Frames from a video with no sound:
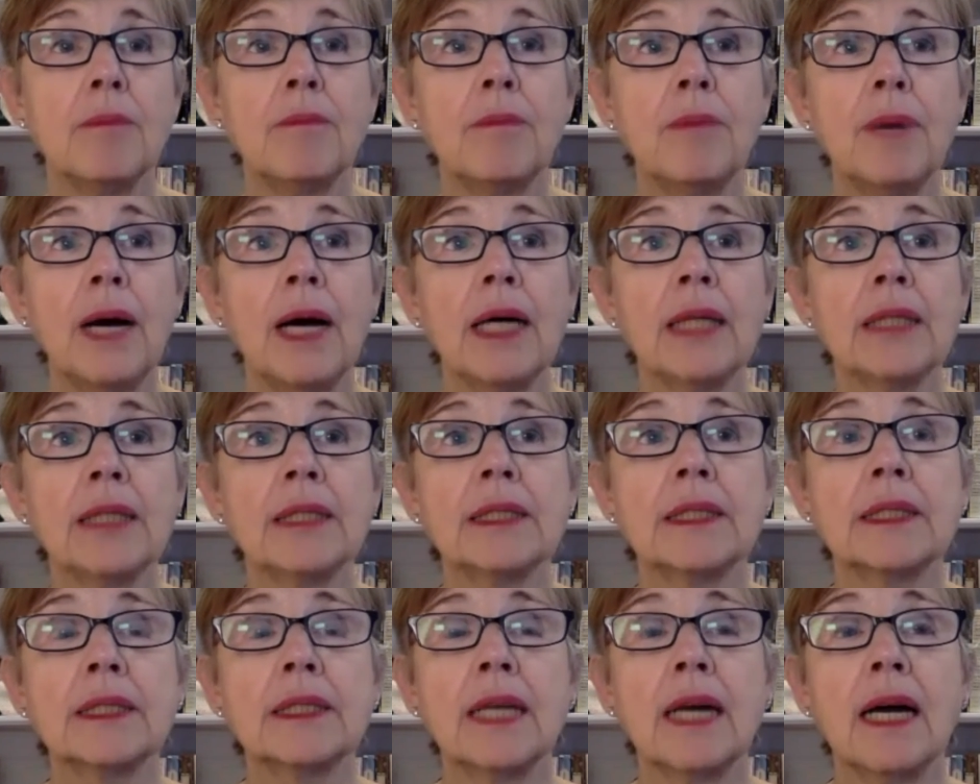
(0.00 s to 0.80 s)

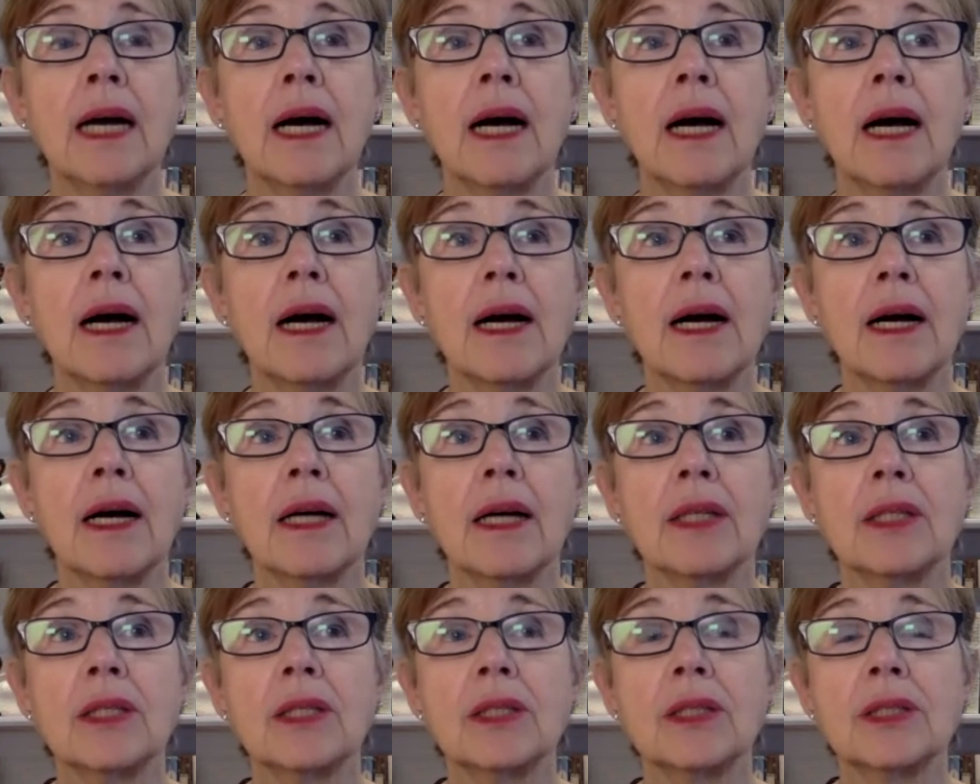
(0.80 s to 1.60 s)
But
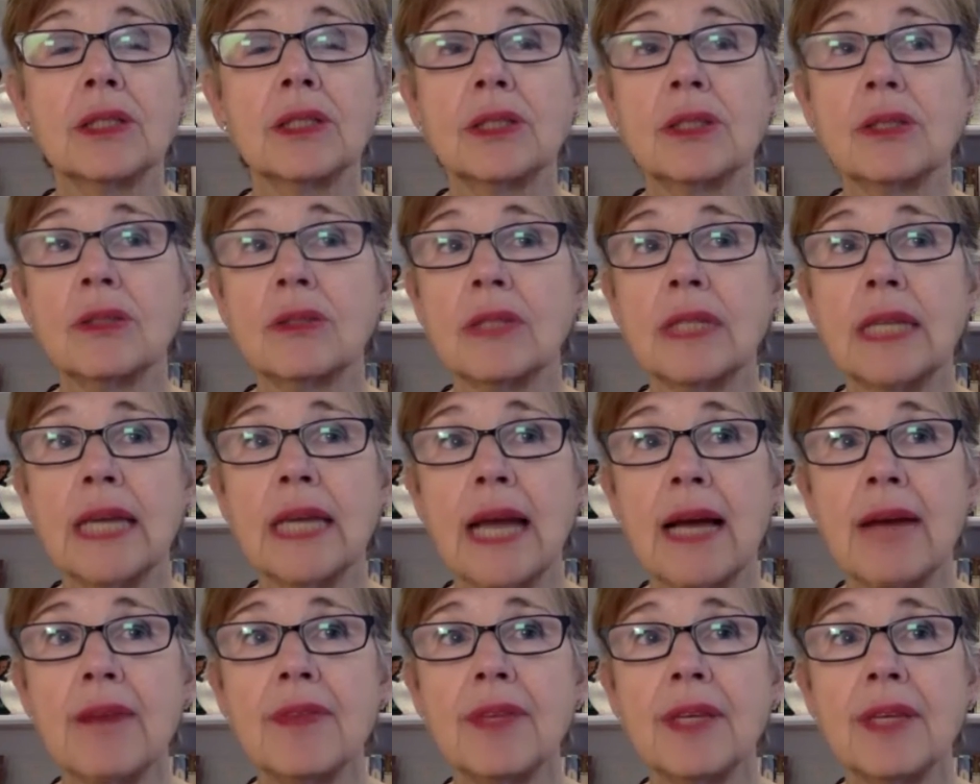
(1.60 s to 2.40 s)
uh, certainly,
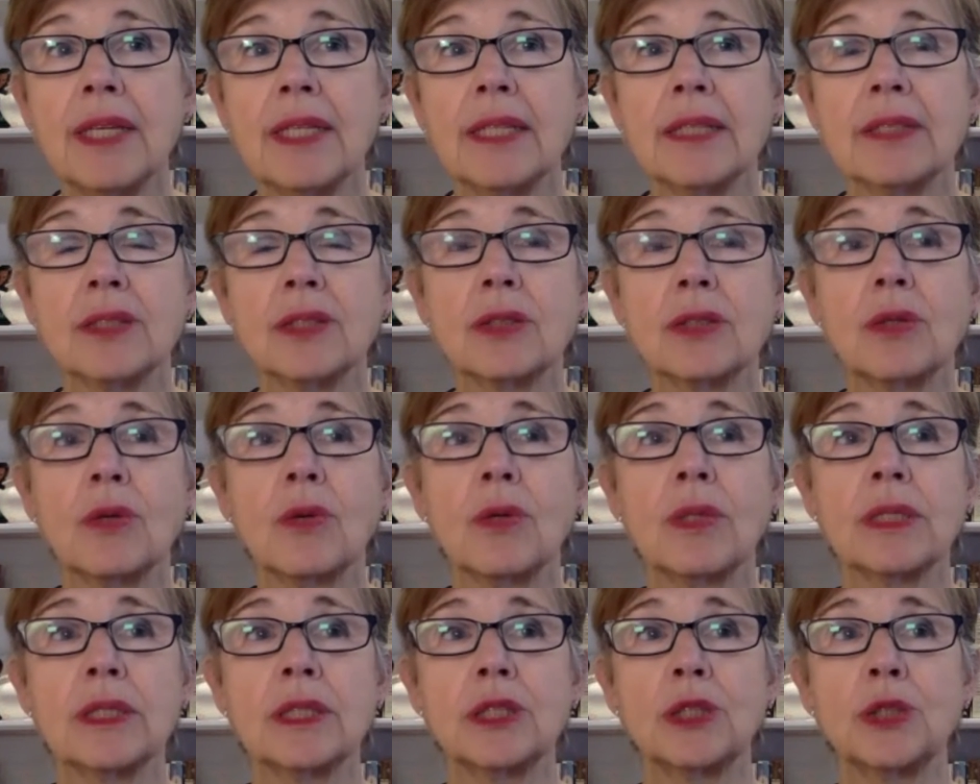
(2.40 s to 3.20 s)
I think it's
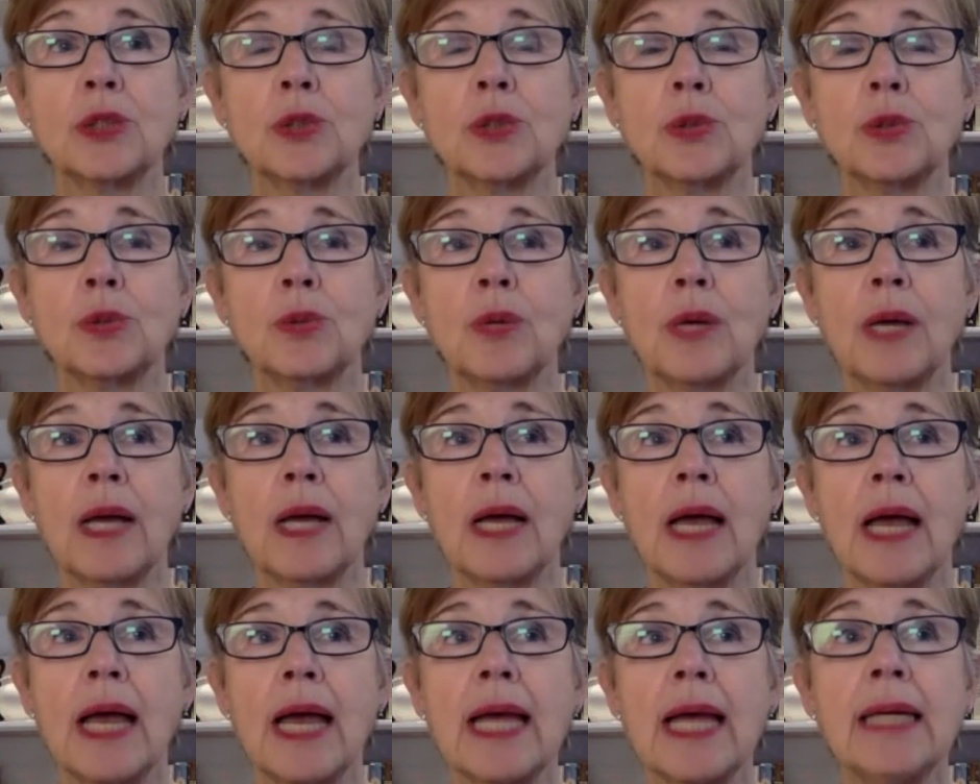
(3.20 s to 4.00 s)
going to
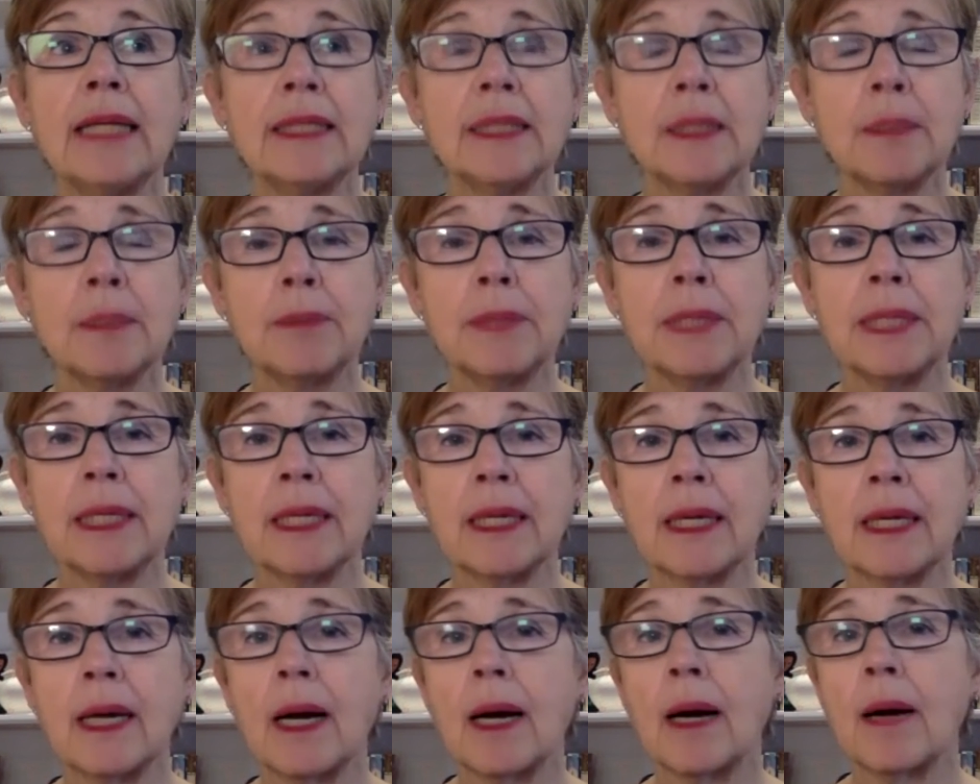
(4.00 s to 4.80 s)
end up
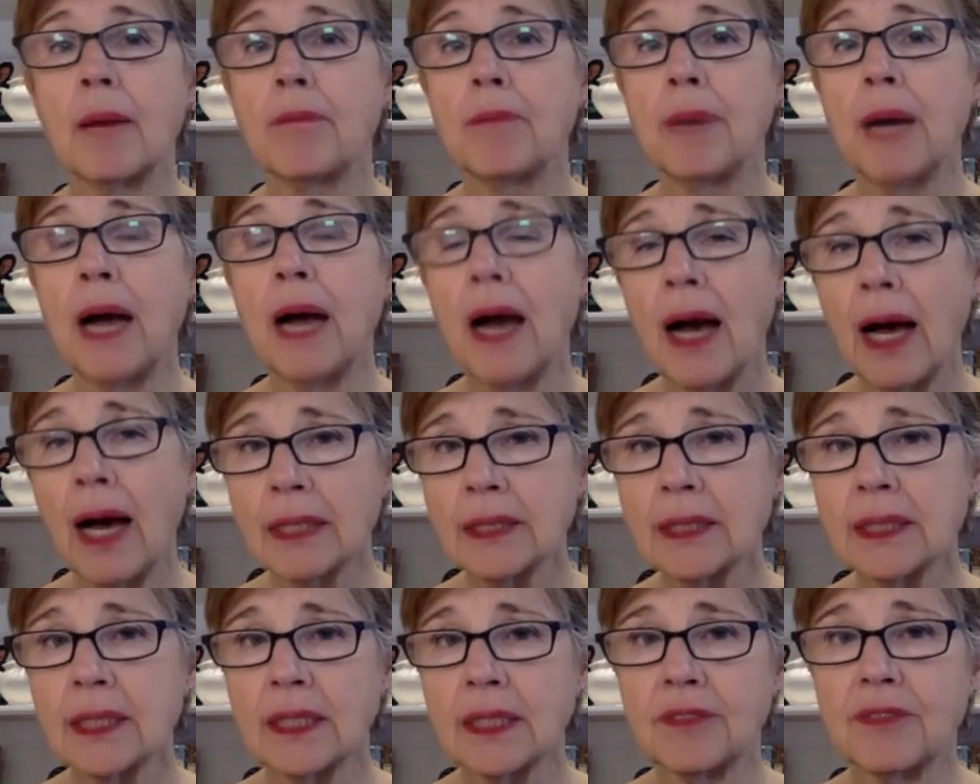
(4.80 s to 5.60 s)
being a
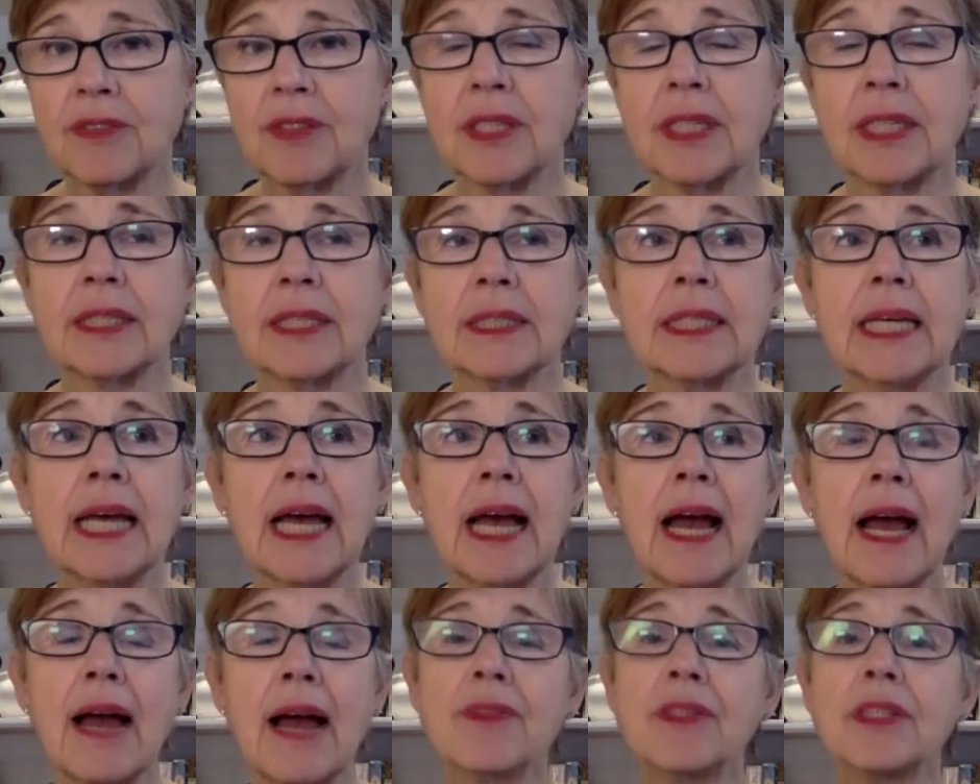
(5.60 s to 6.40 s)
positive thing to
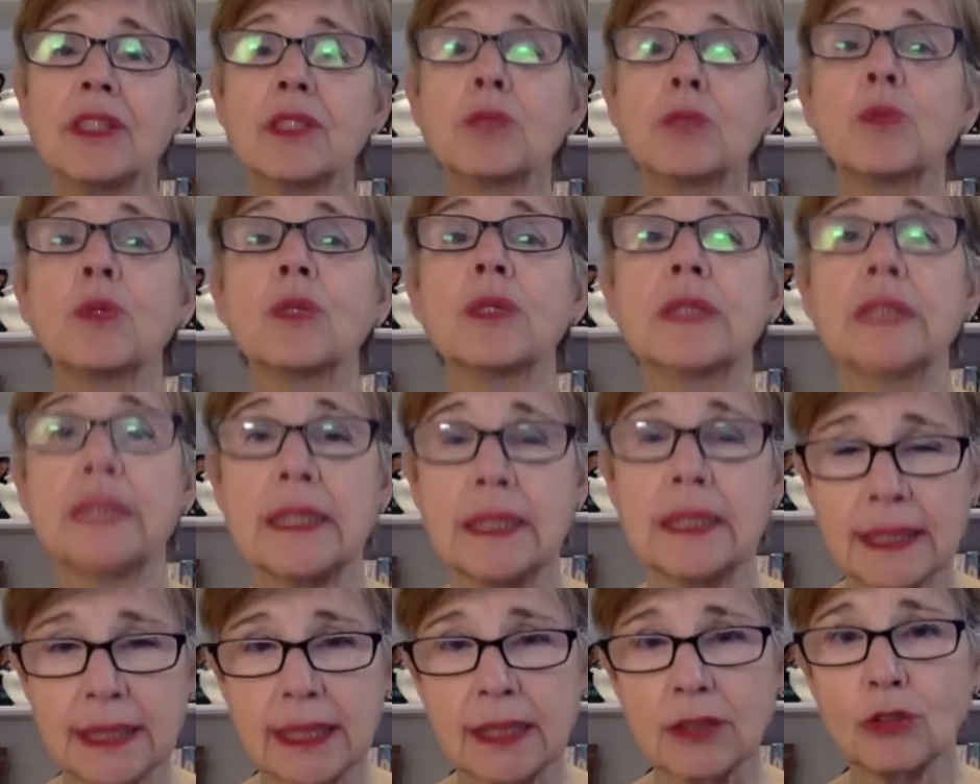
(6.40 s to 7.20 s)
have this more
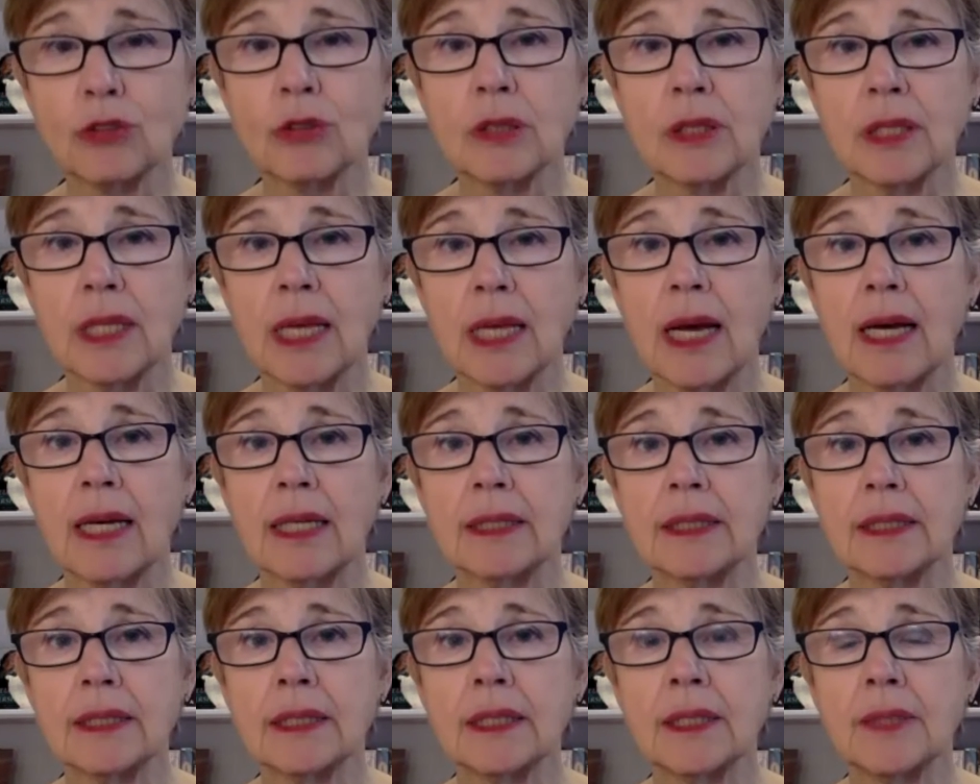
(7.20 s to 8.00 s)

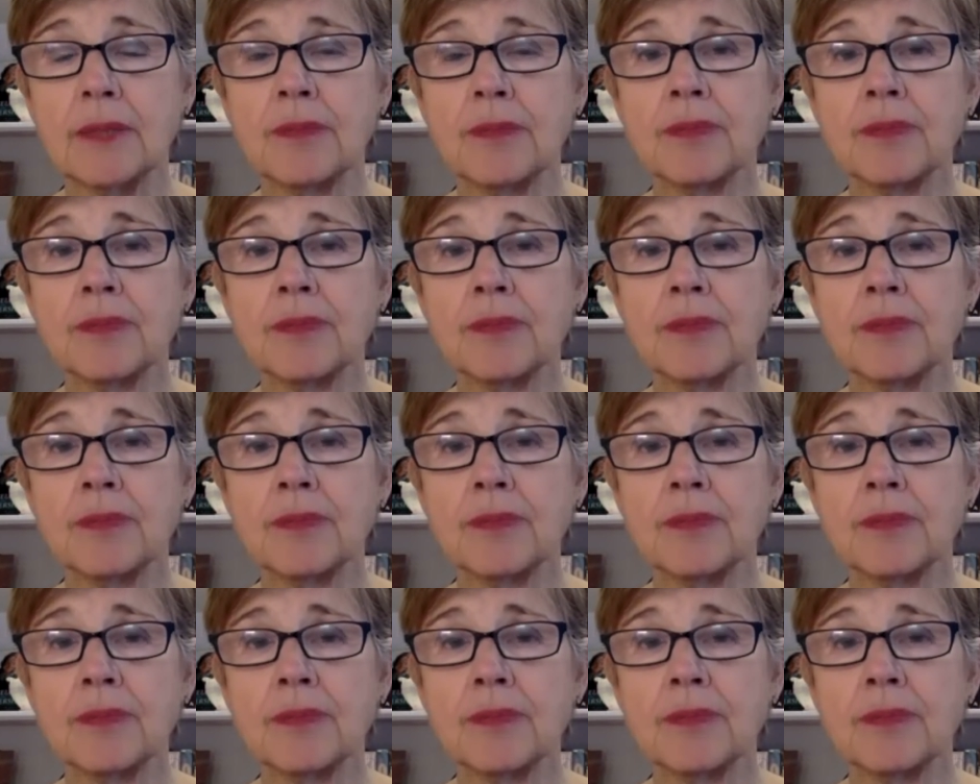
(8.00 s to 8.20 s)
decentralized